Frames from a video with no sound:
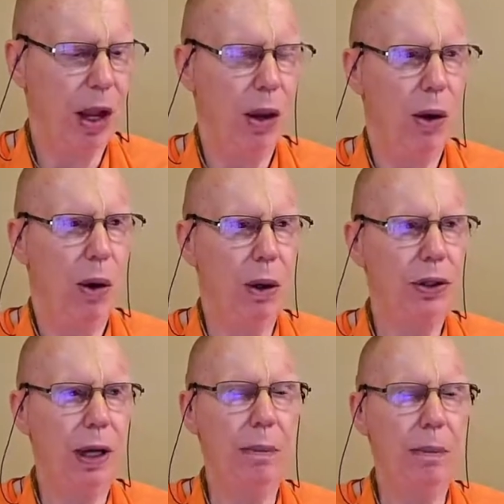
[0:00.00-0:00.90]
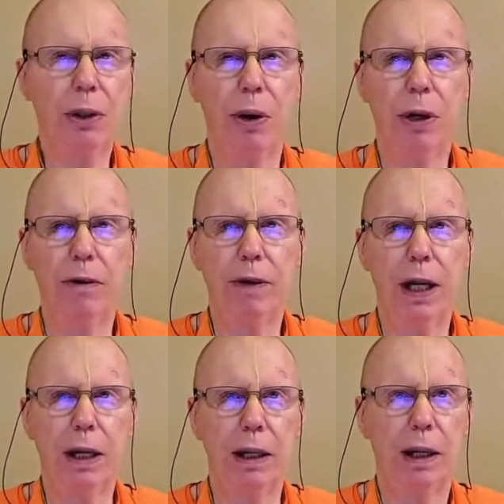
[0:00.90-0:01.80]
or some sort of
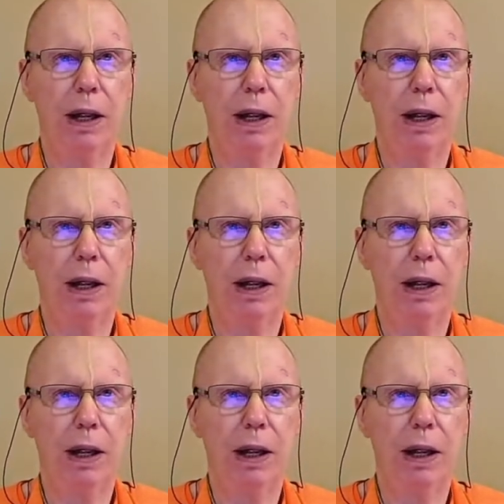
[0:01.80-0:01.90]
little